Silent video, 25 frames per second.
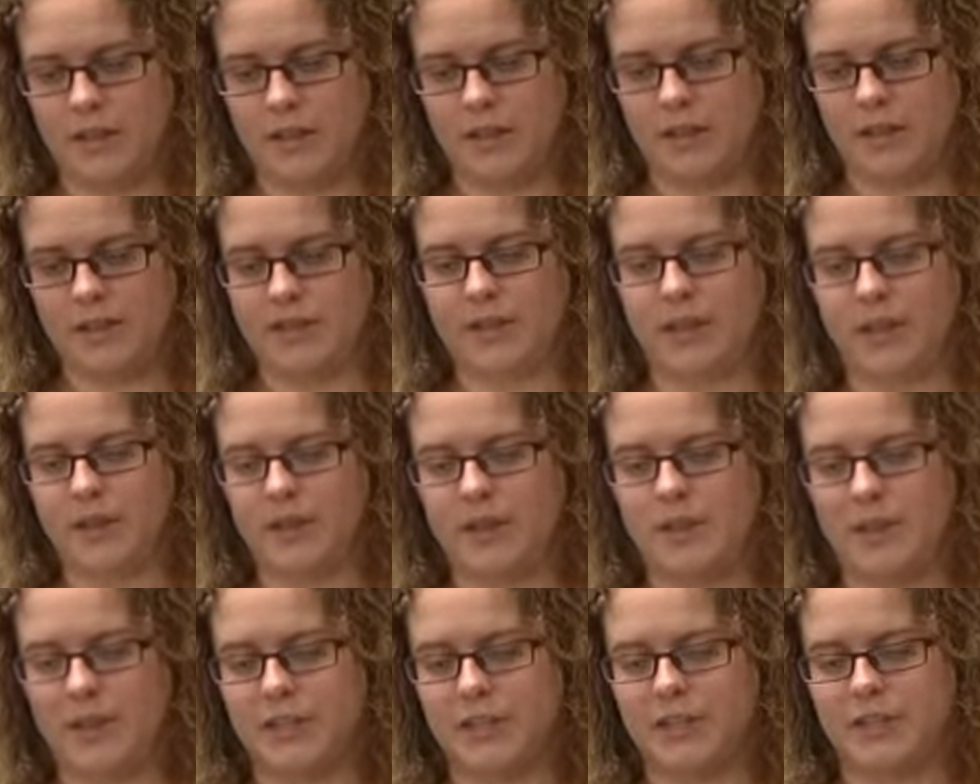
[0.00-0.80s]
The
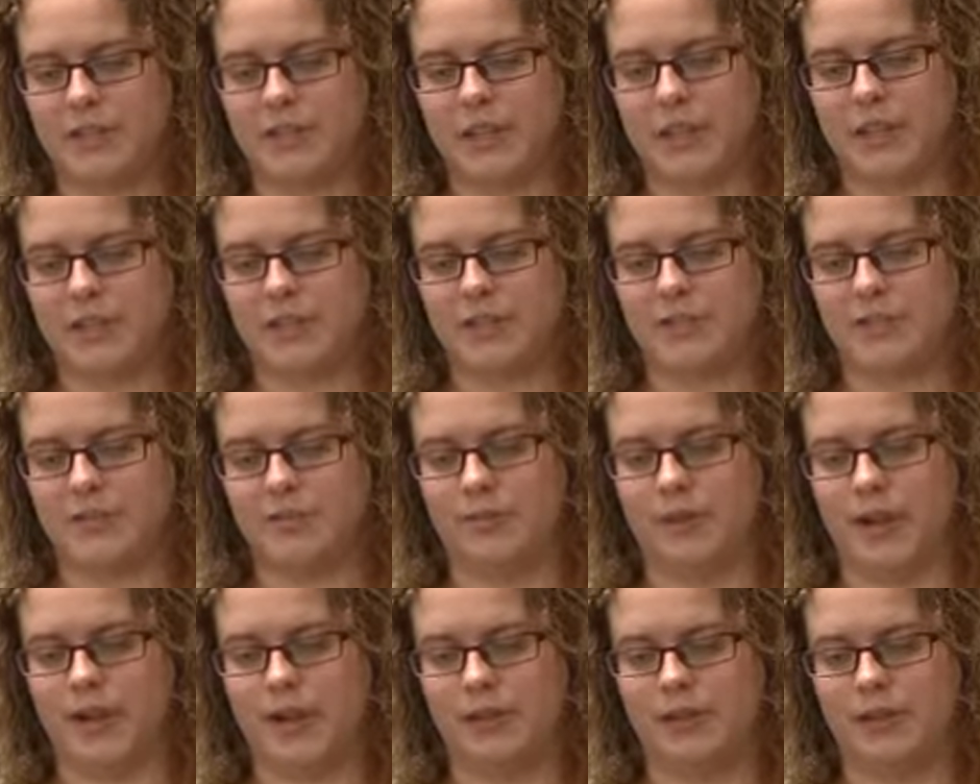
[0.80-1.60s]
second major change
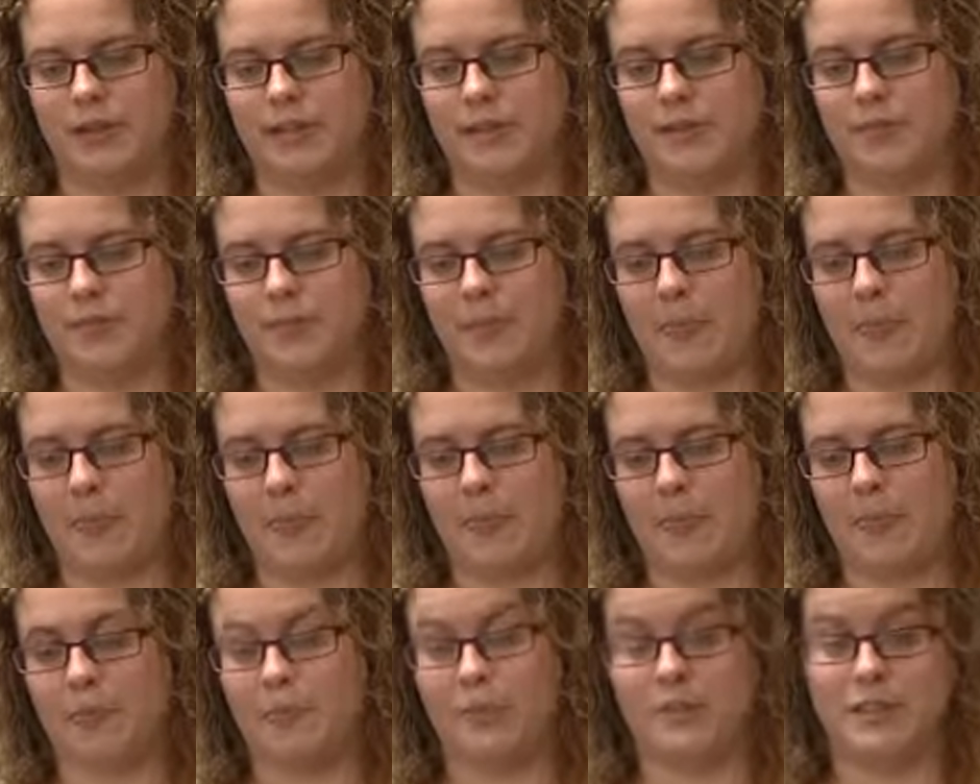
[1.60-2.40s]

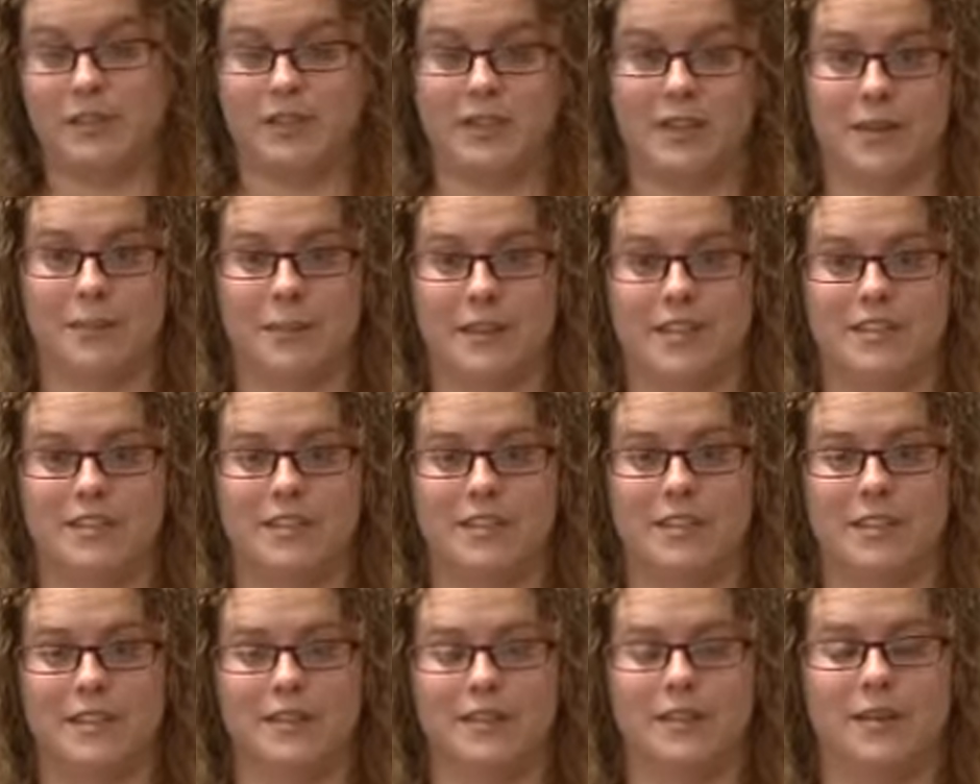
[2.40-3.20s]

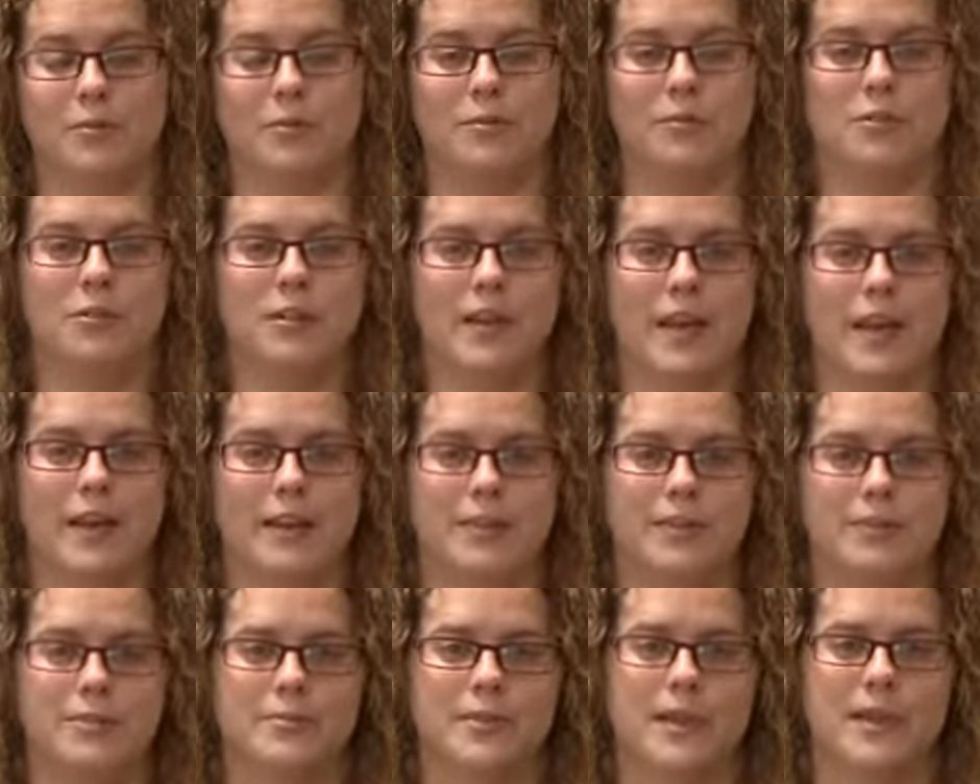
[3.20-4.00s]
that we'll look
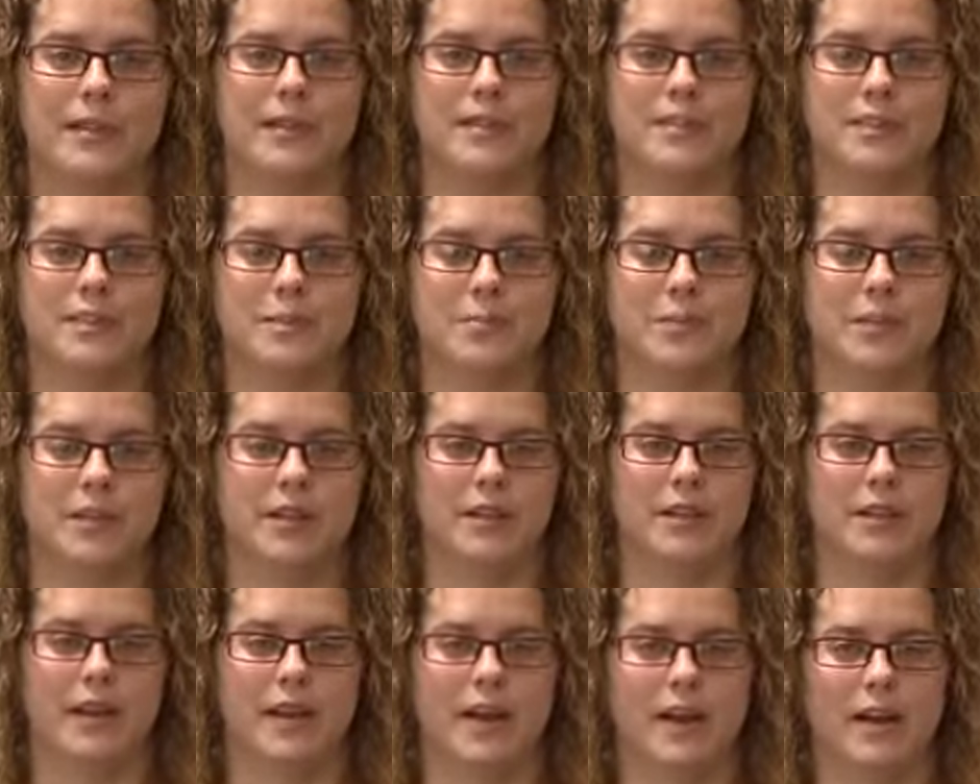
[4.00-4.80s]
at is around this
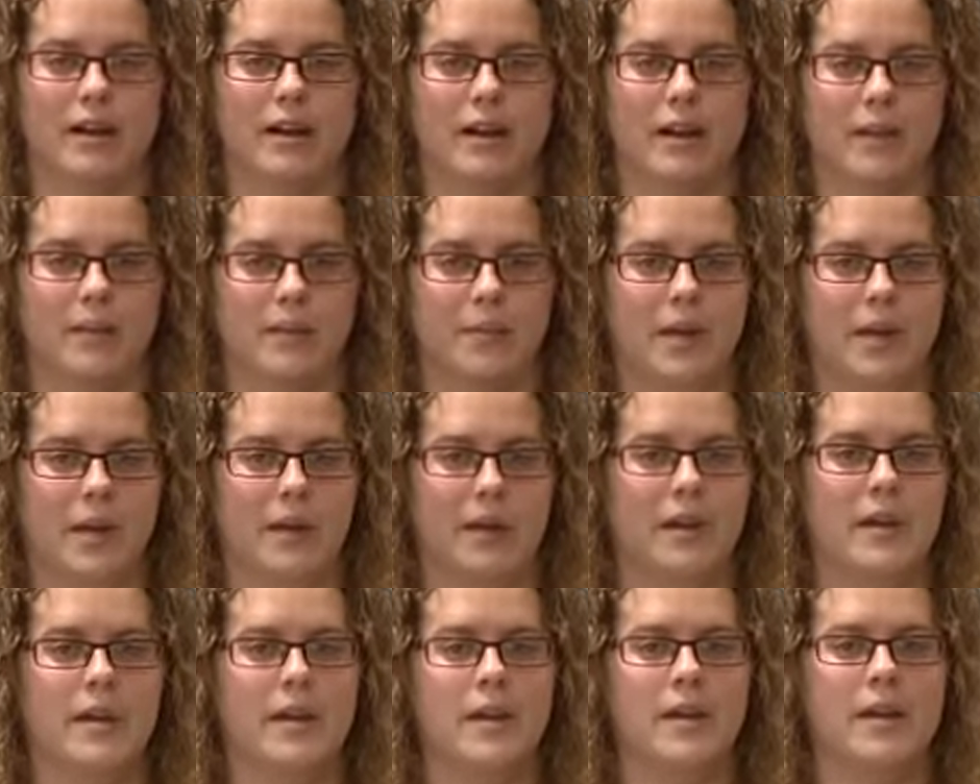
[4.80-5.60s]
community outcome
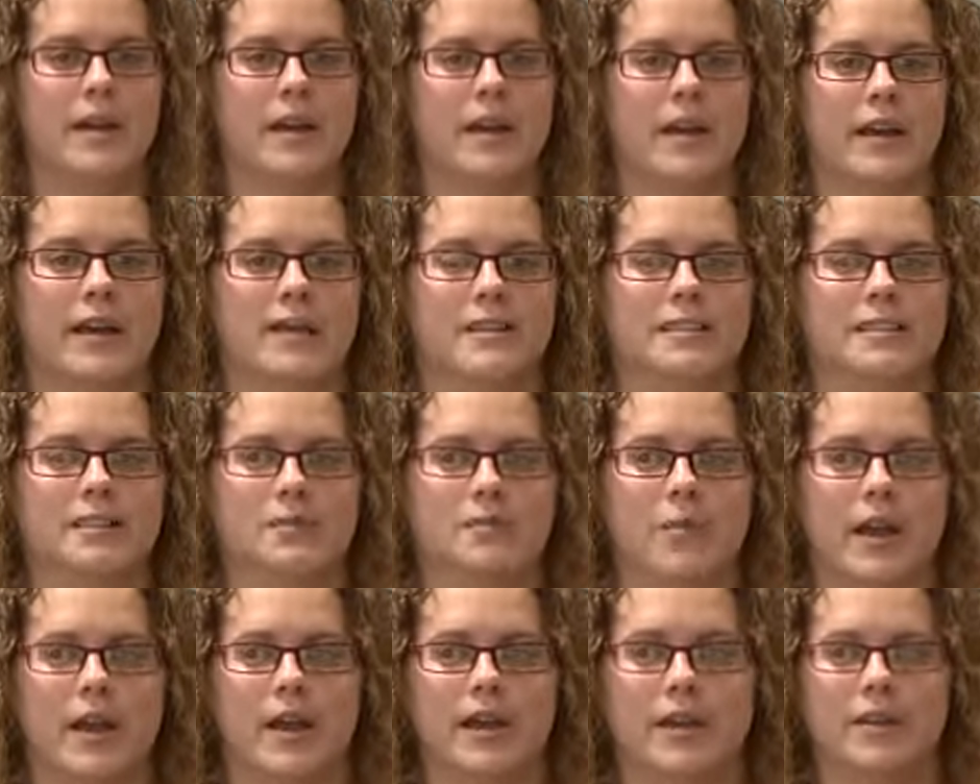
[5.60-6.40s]
and I guess
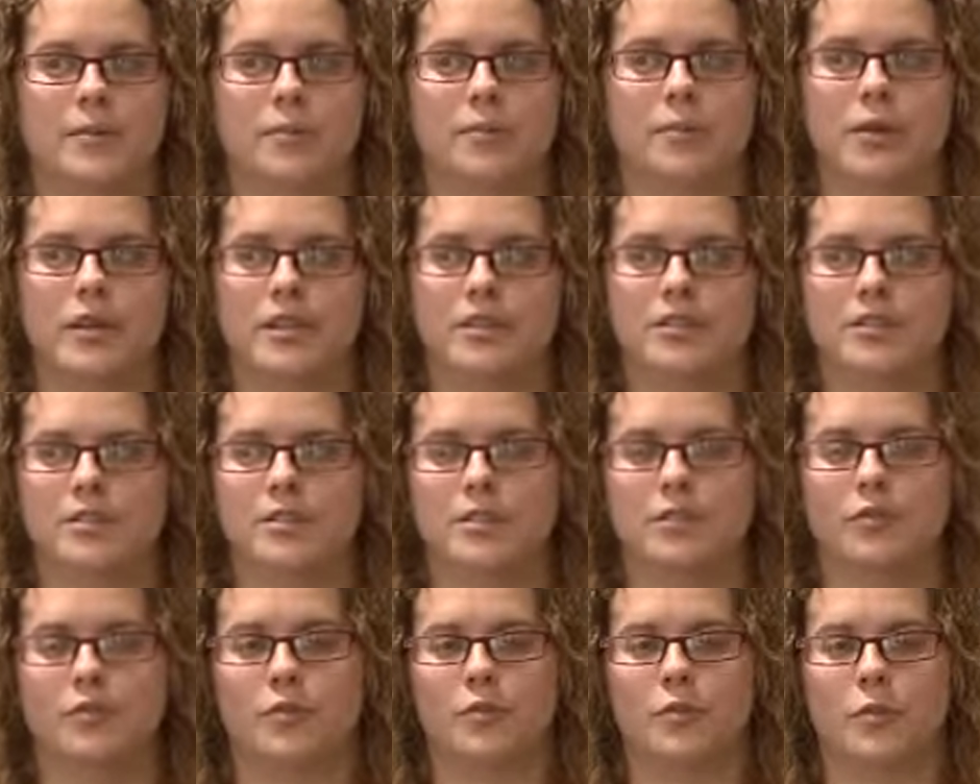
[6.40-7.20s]
the way in which
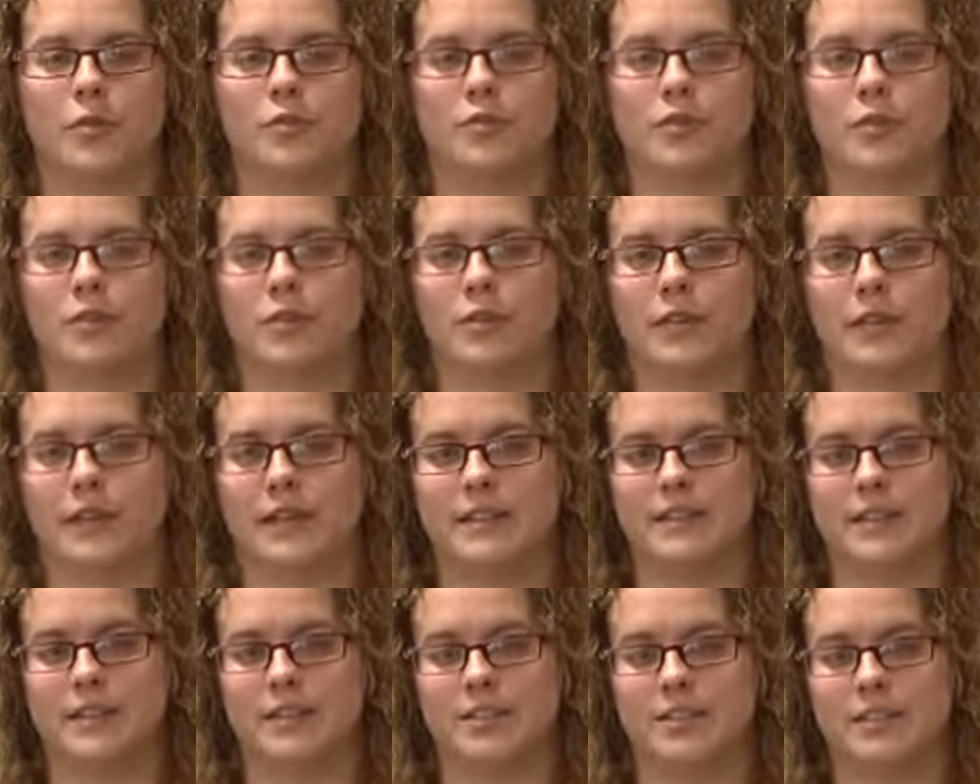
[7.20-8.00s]
not-for-profit
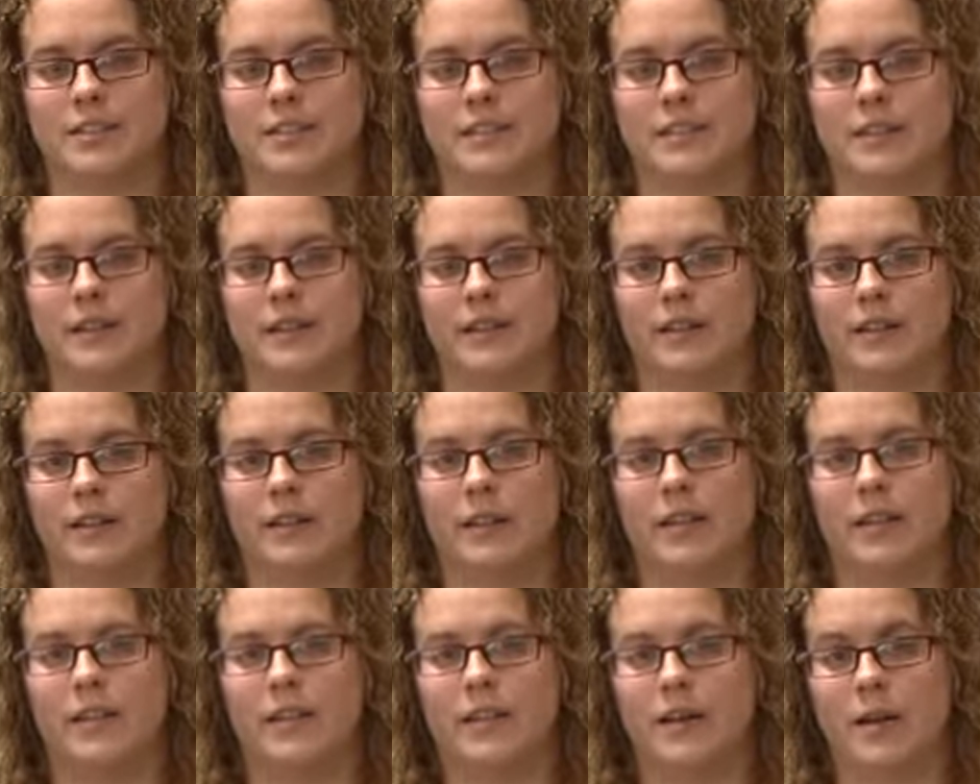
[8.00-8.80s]
organisations and
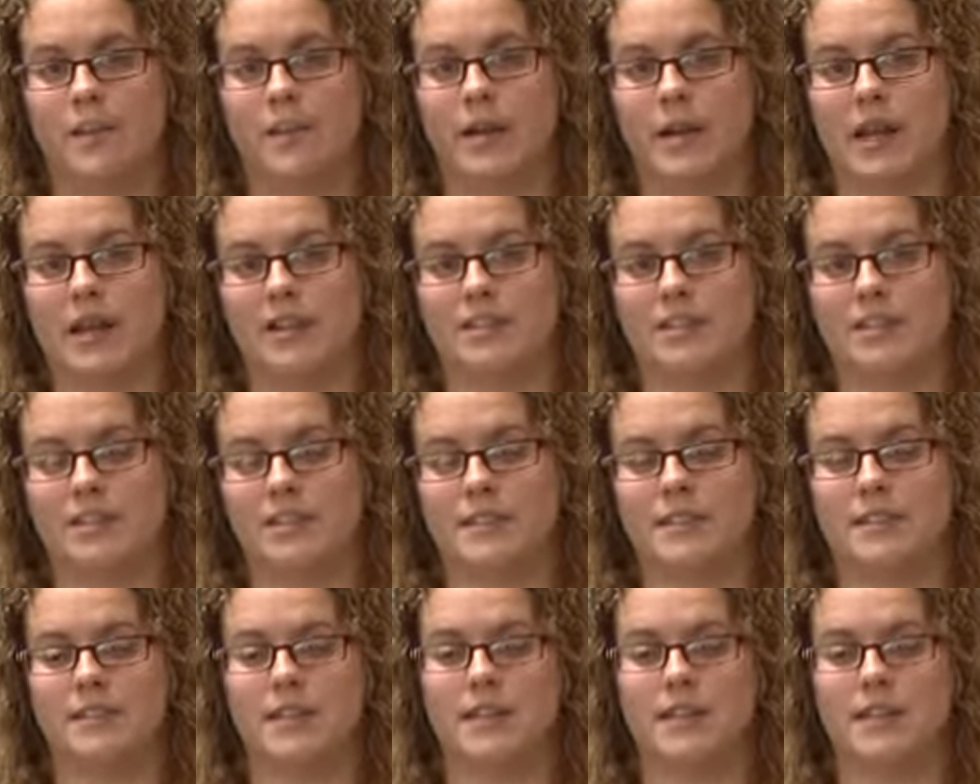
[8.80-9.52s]
government agencies